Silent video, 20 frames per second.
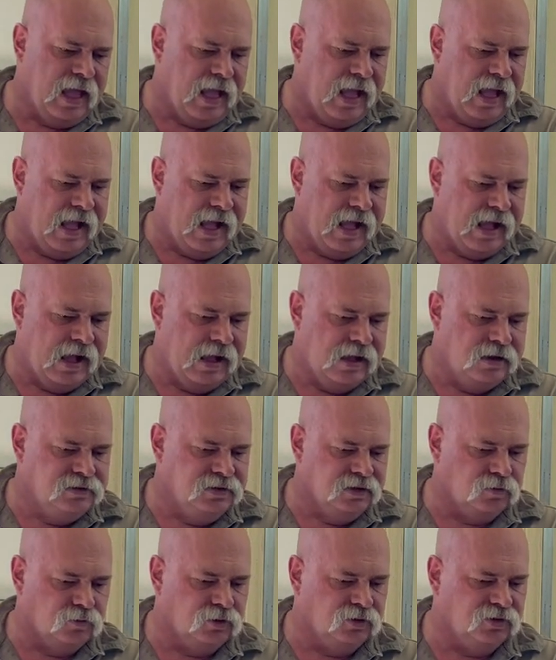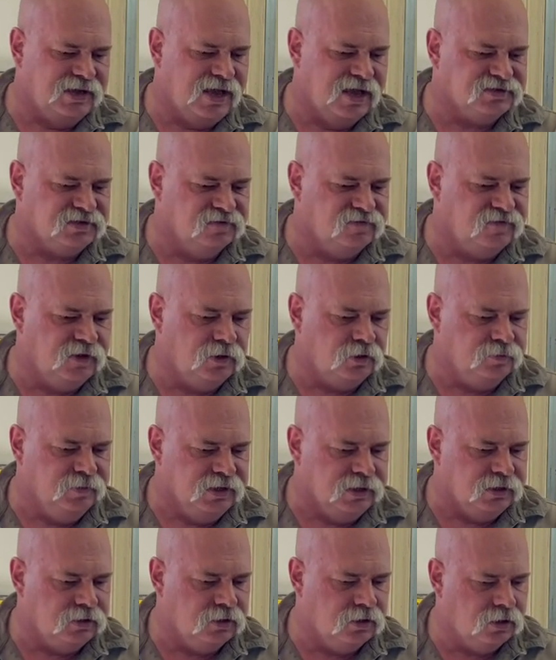And it really hasn't failed
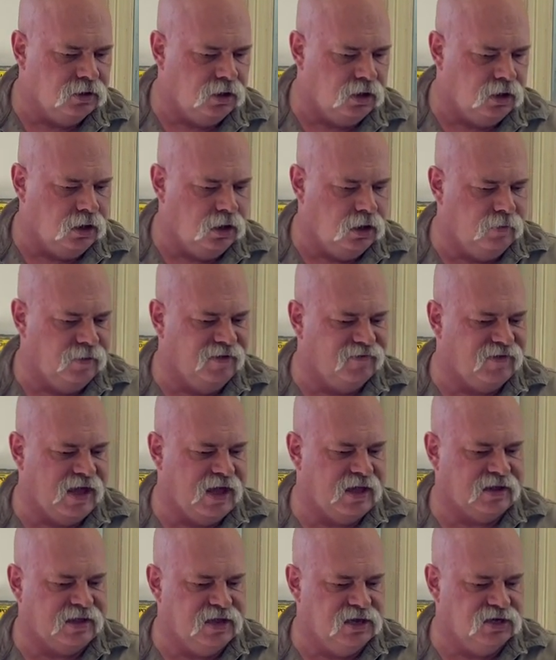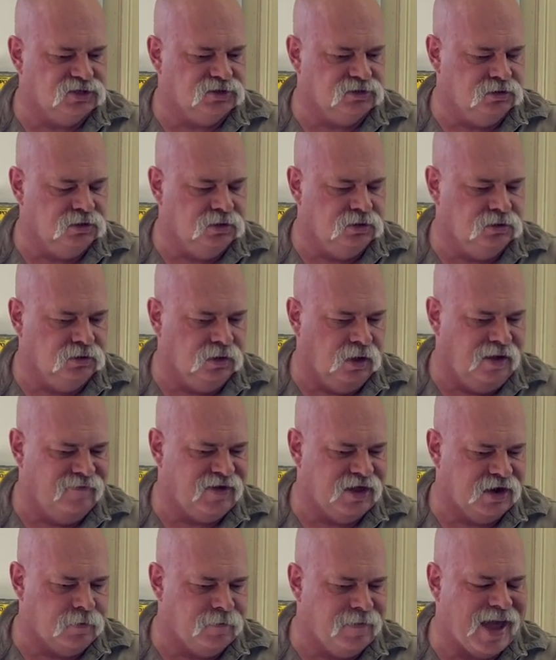me. I've
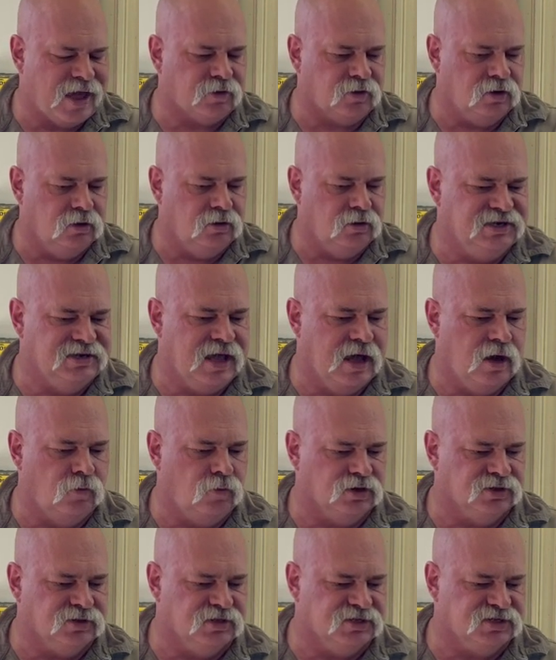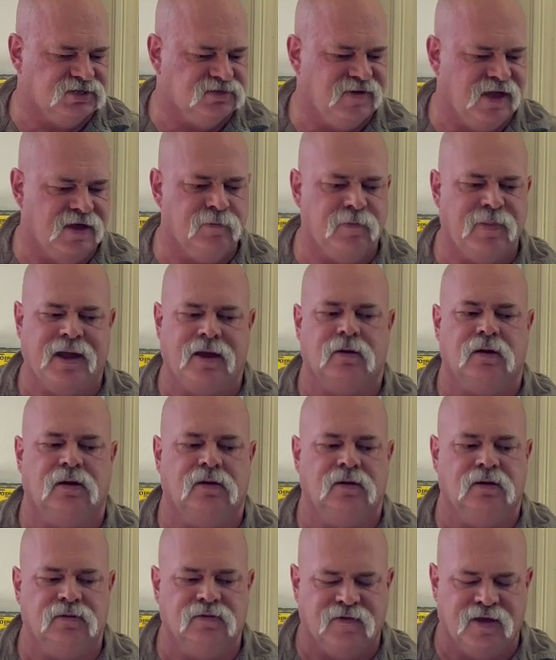had a battery down where this is
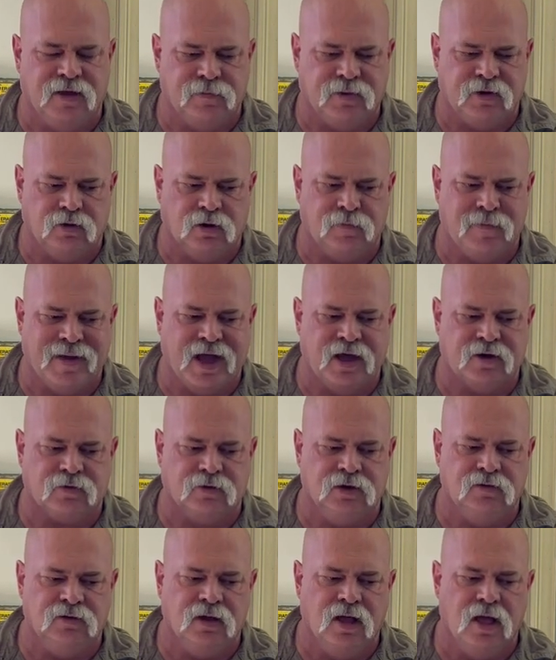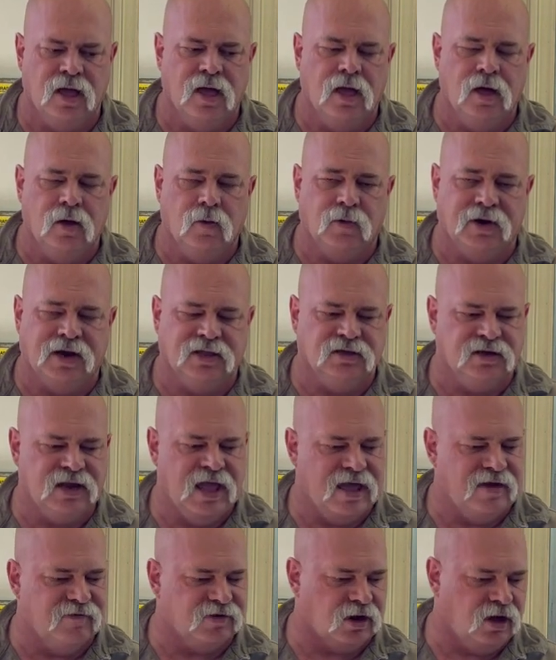vampiric battery when I didn't
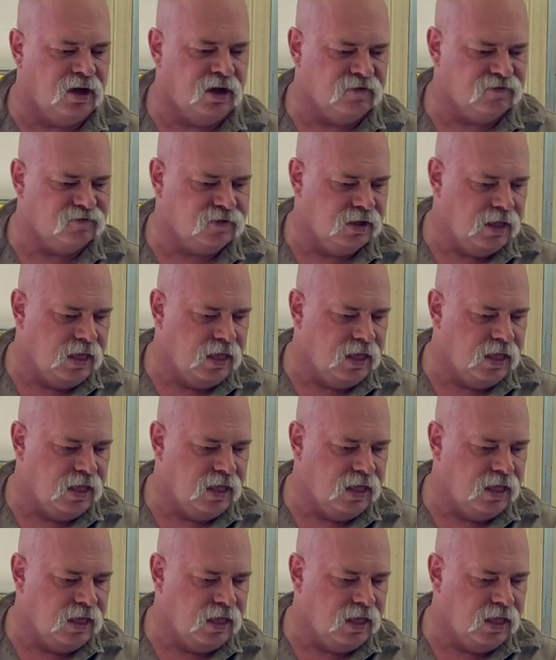have it off.